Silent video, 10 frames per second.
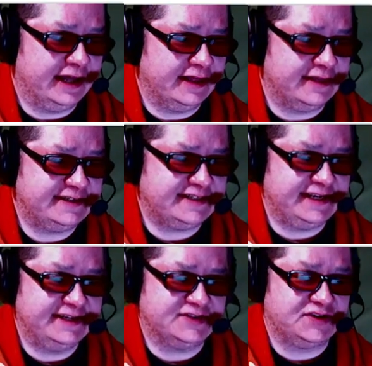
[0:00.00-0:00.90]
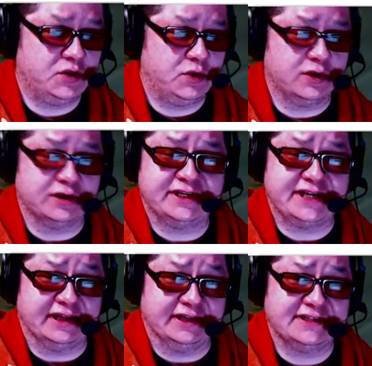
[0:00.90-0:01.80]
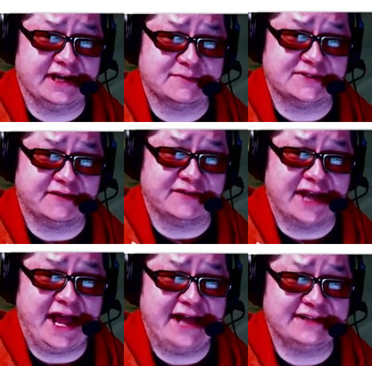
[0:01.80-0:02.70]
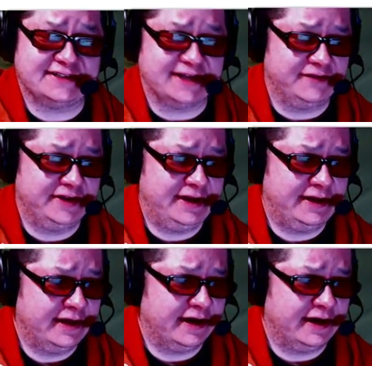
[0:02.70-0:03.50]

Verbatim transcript: this is your daily top seven at seven.